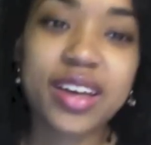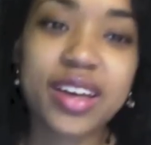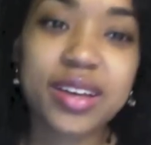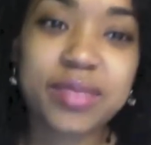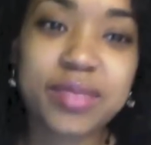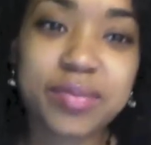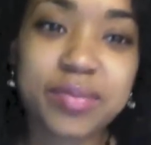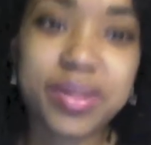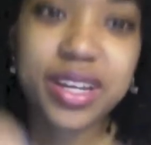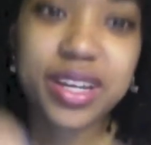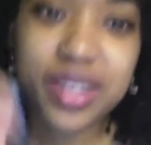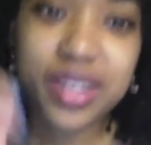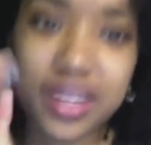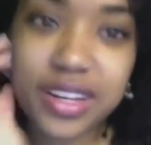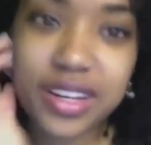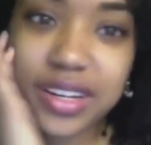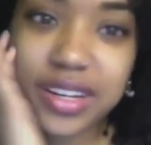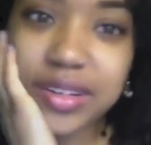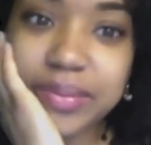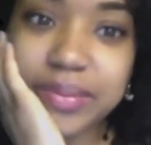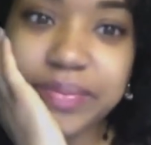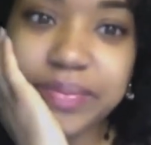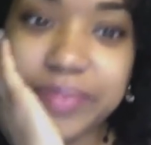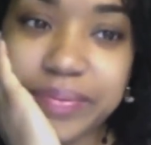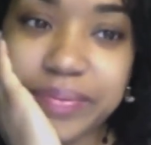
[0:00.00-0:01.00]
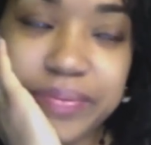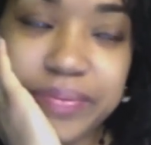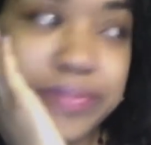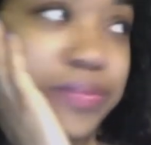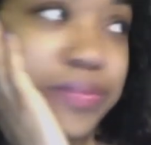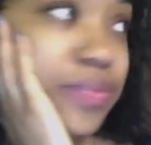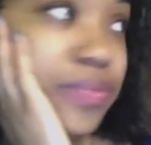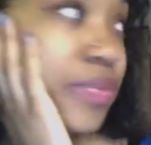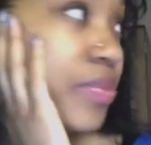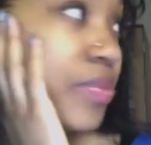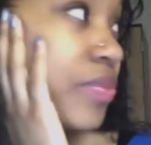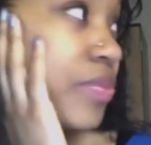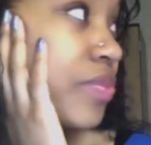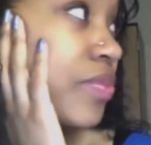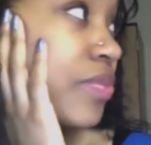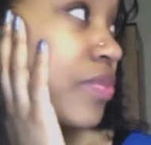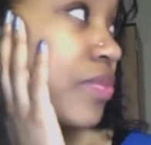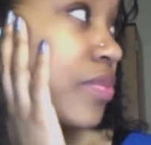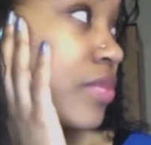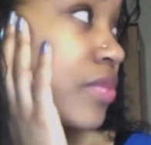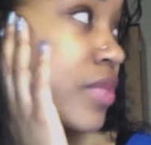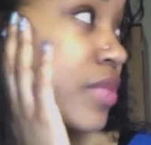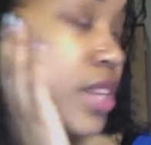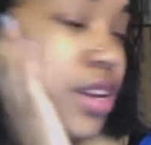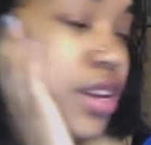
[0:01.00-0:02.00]
But, oh,
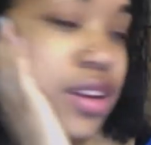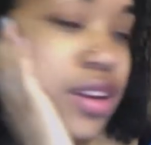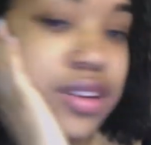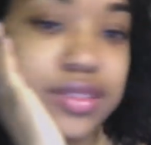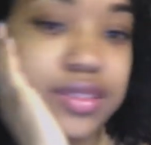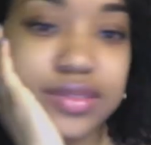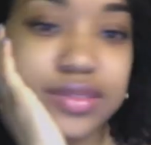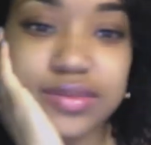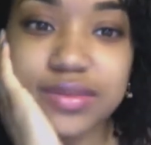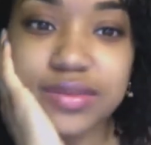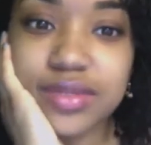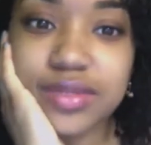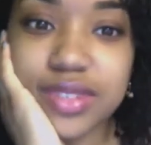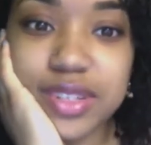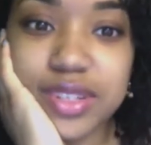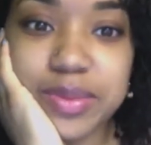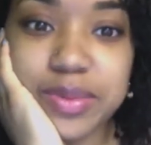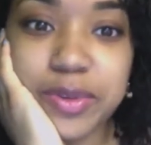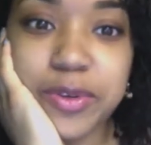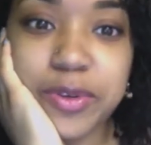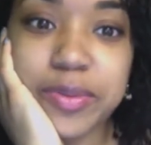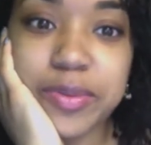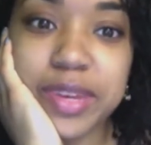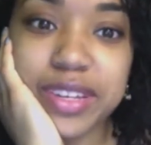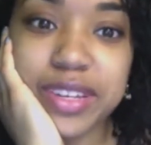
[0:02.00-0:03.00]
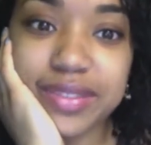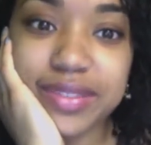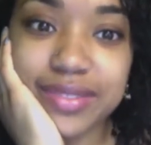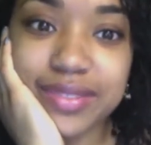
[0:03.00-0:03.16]
there's my roommate.